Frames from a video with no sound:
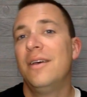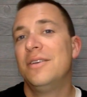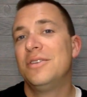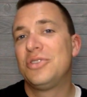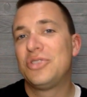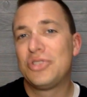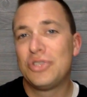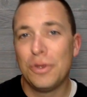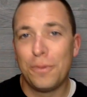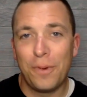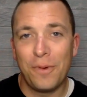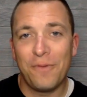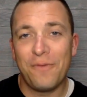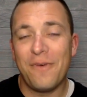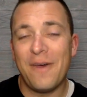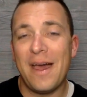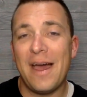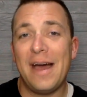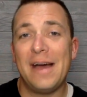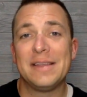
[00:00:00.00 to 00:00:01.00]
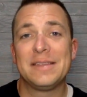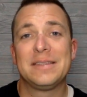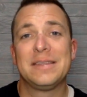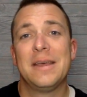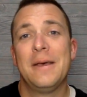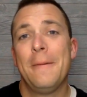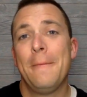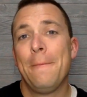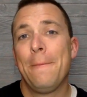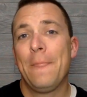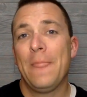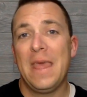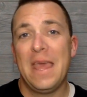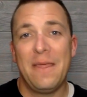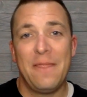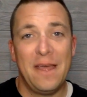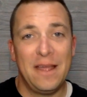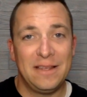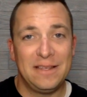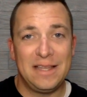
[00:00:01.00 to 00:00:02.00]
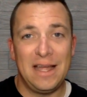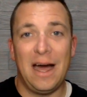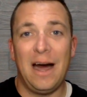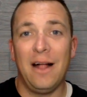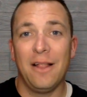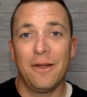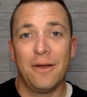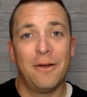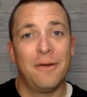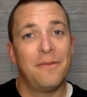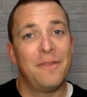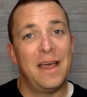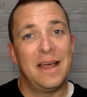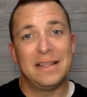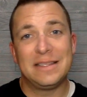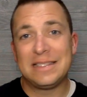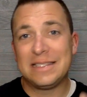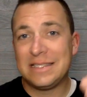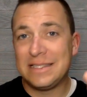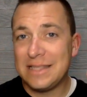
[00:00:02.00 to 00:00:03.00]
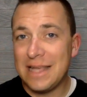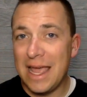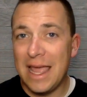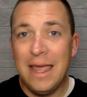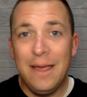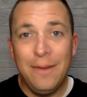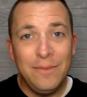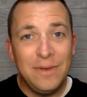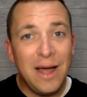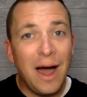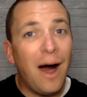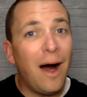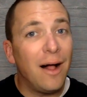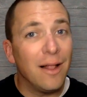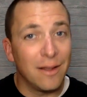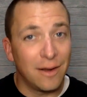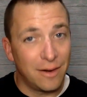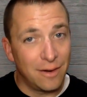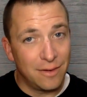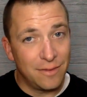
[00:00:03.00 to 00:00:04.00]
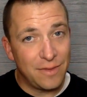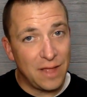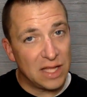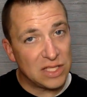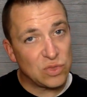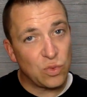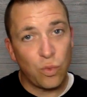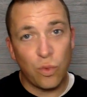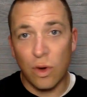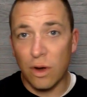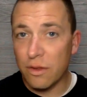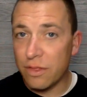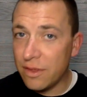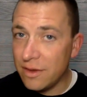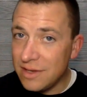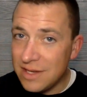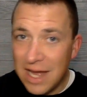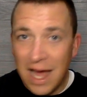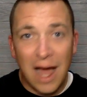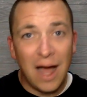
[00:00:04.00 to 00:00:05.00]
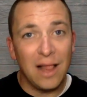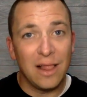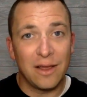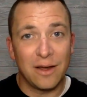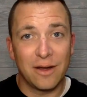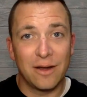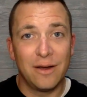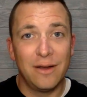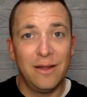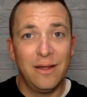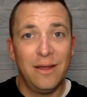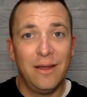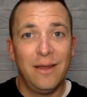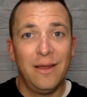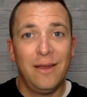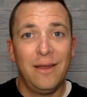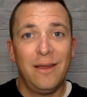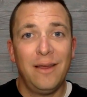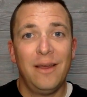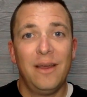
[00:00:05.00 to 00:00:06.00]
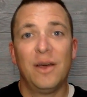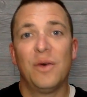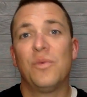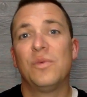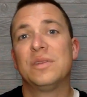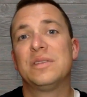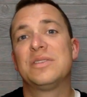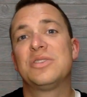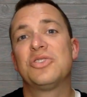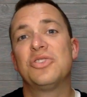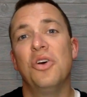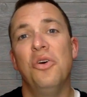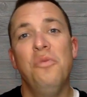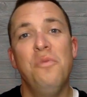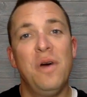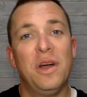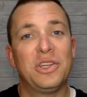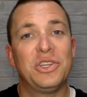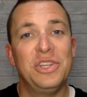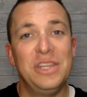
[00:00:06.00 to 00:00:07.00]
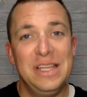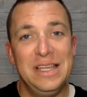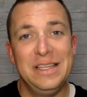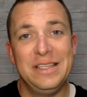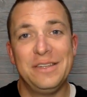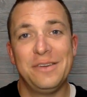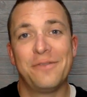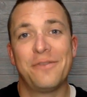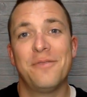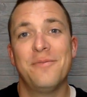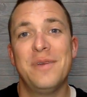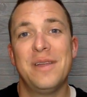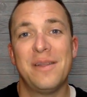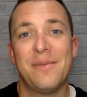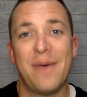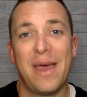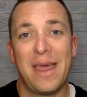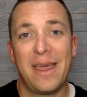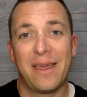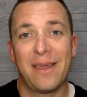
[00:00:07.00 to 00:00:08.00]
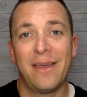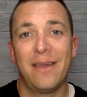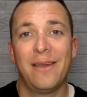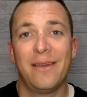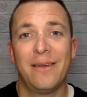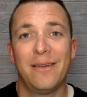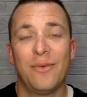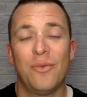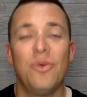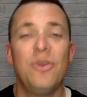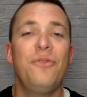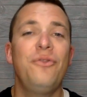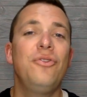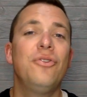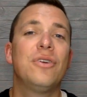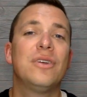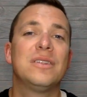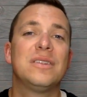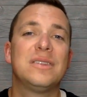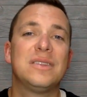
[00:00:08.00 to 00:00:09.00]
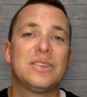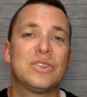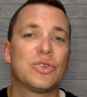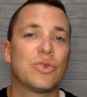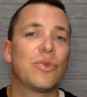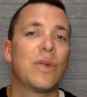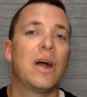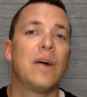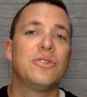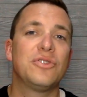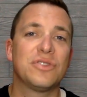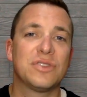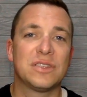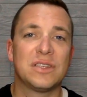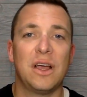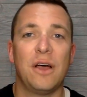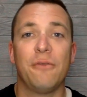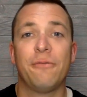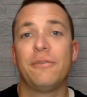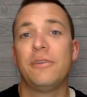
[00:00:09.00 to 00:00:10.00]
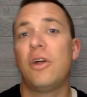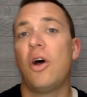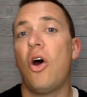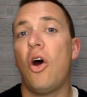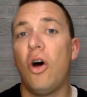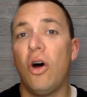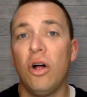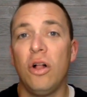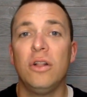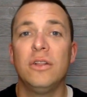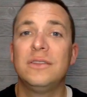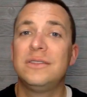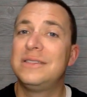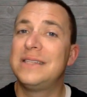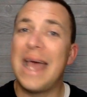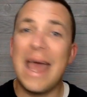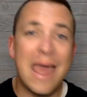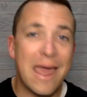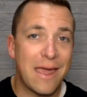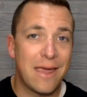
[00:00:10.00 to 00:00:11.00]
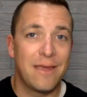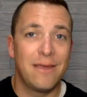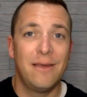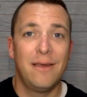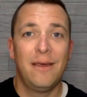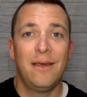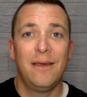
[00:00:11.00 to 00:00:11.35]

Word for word: super fast. And that dollar, that same dollar that's worth a dollar, was so much easier for me to make. What if you could surround yourself in all day,